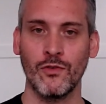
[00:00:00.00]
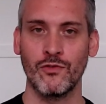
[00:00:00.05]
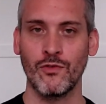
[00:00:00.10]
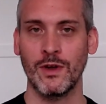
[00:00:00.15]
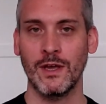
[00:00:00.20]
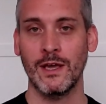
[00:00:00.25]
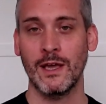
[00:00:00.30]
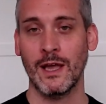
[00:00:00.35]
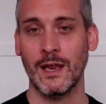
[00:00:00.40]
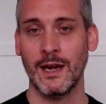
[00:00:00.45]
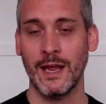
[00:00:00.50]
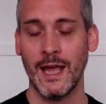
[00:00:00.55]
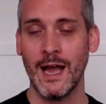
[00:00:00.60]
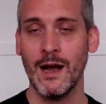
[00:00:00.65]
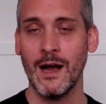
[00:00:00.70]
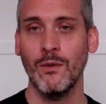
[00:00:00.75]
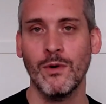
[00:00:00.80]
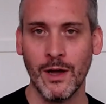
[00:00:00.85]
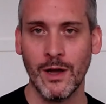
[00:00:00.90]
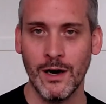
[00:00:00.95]
not drinking any
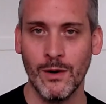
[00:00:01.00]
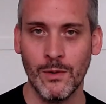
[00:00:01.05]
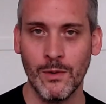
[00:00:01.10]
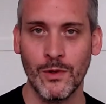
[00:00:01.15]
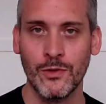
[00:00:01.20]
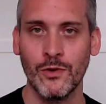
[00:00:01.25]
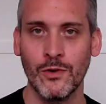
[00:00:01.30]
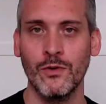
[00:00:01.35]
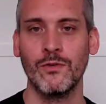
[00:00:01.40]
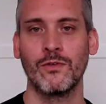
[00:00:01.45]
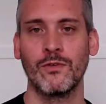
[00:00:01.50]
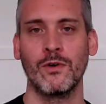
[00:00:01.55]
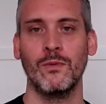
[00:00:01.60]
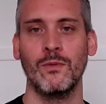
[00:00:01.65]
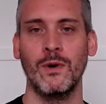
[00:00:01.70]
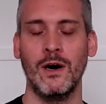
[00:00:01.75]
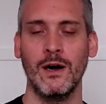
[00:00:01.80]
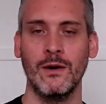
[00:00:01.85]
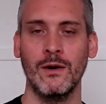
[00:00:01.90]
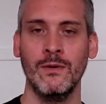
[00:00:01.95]
alcohol at all for a
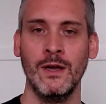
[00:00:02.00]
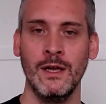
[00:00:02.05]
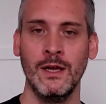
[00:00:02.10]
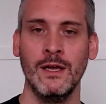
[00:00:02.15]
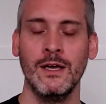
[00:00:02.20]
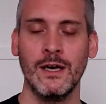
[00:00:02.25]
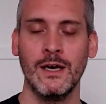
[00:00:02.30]
while,